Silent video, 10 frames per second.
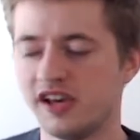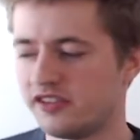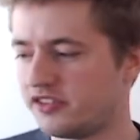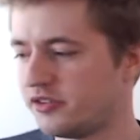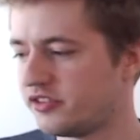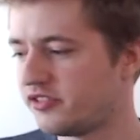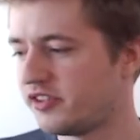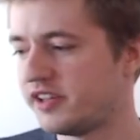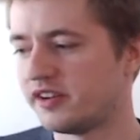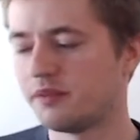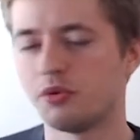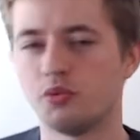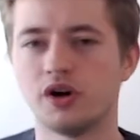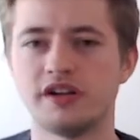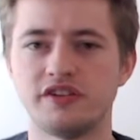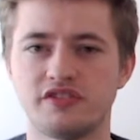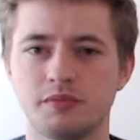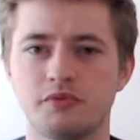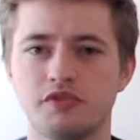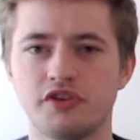So you can see that number 1 is some
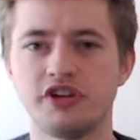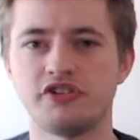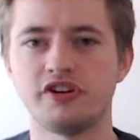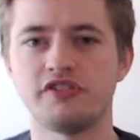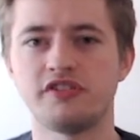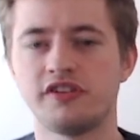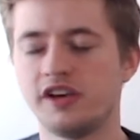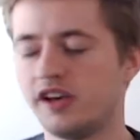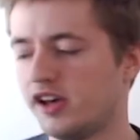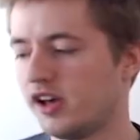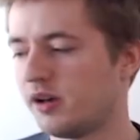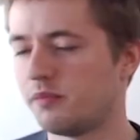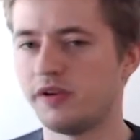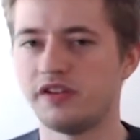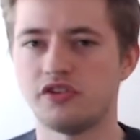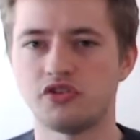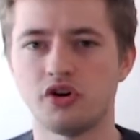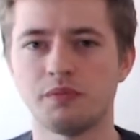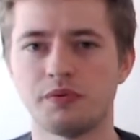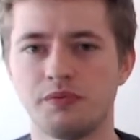observations in the
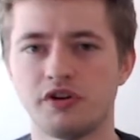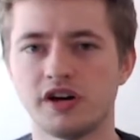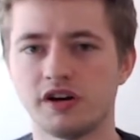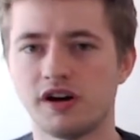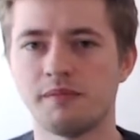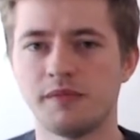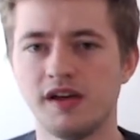top diagram,